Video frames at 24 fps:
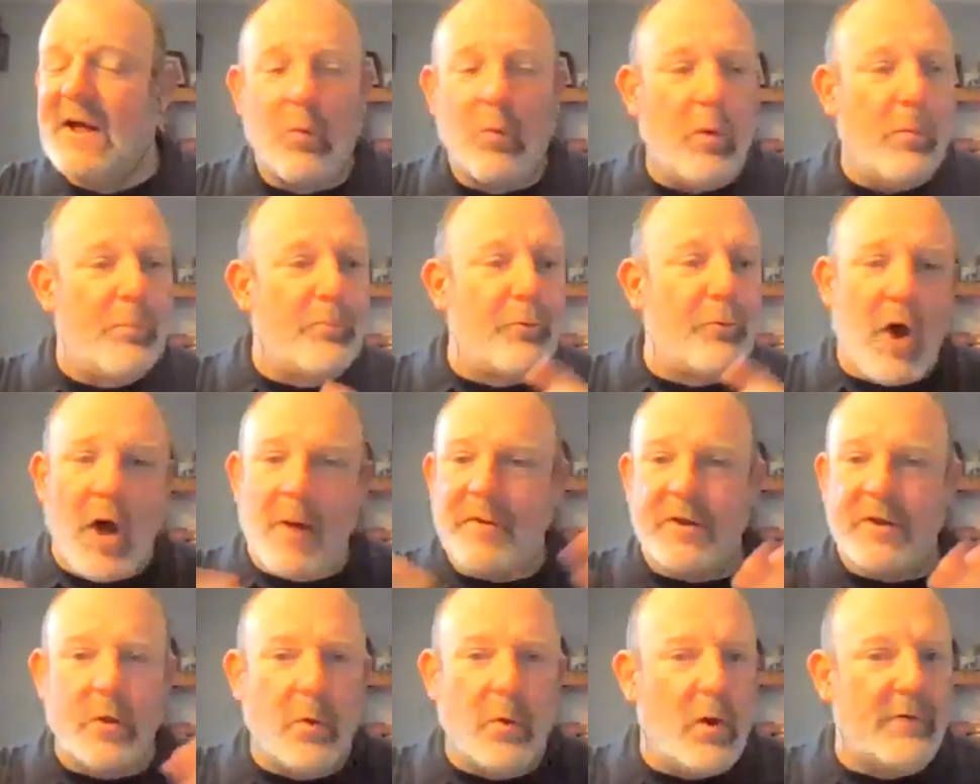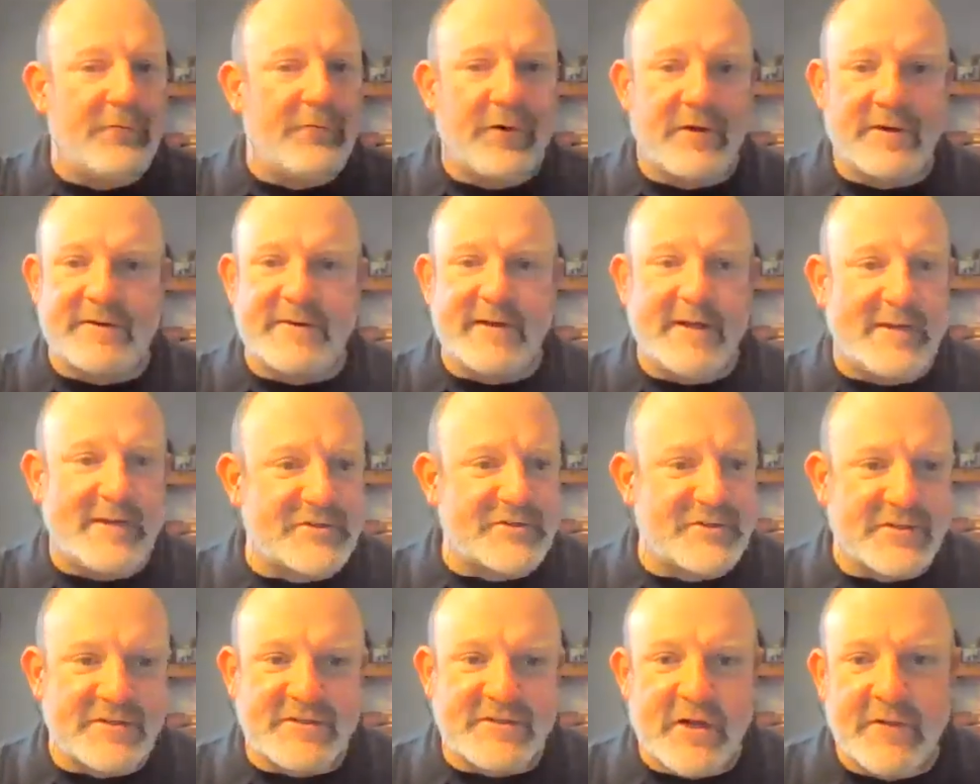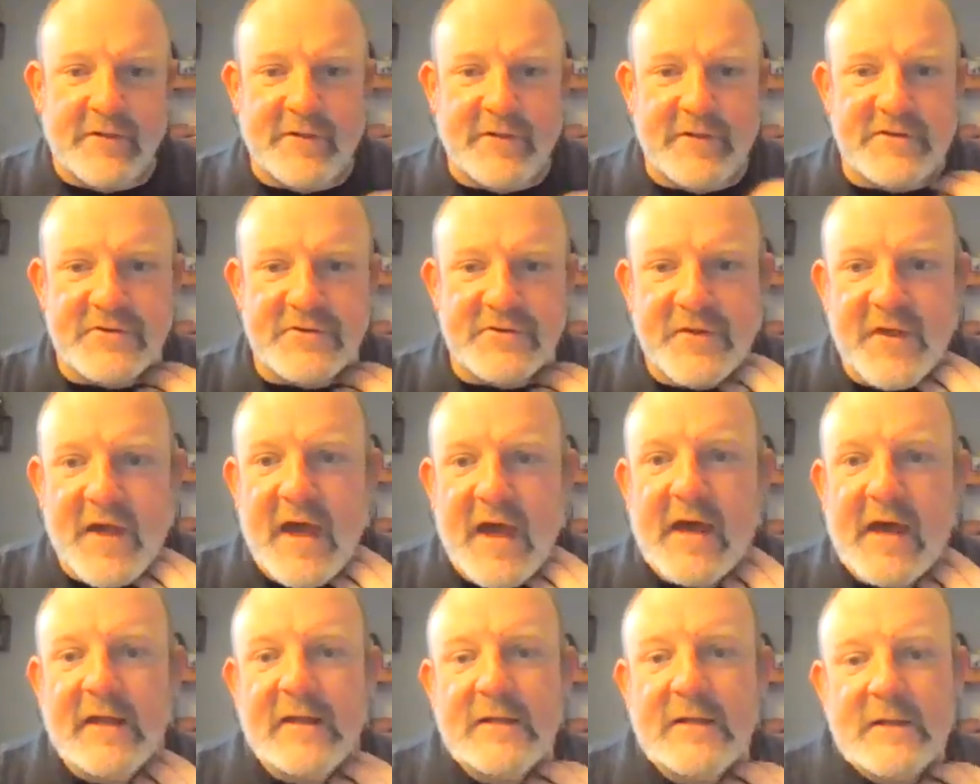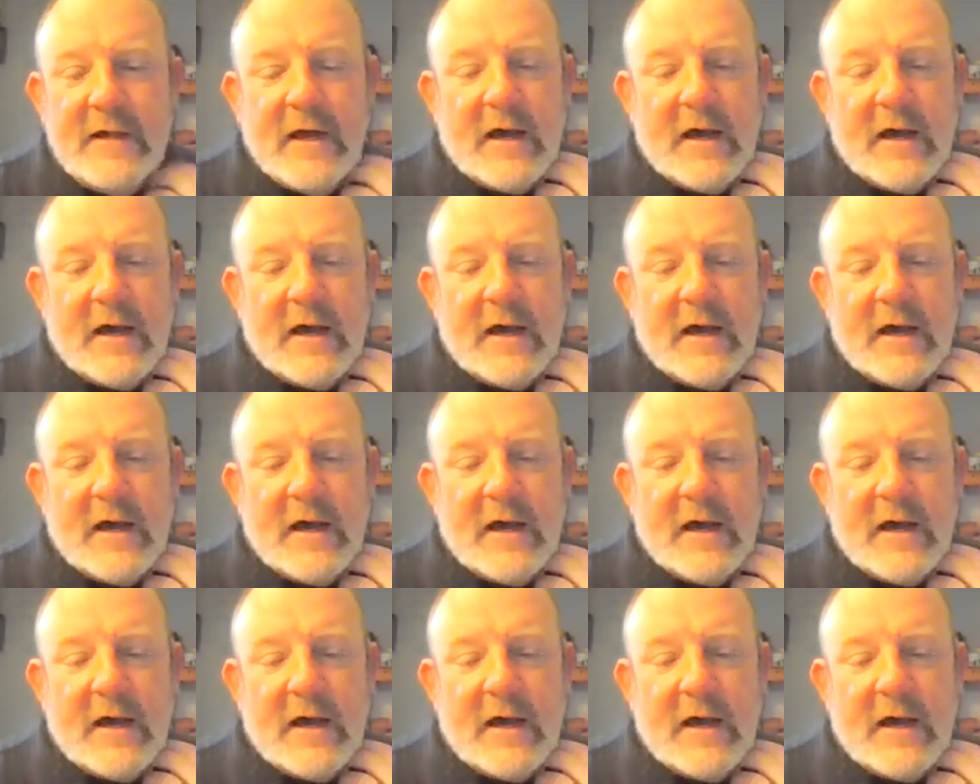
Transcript: We'll probably go off on tangents on this or that.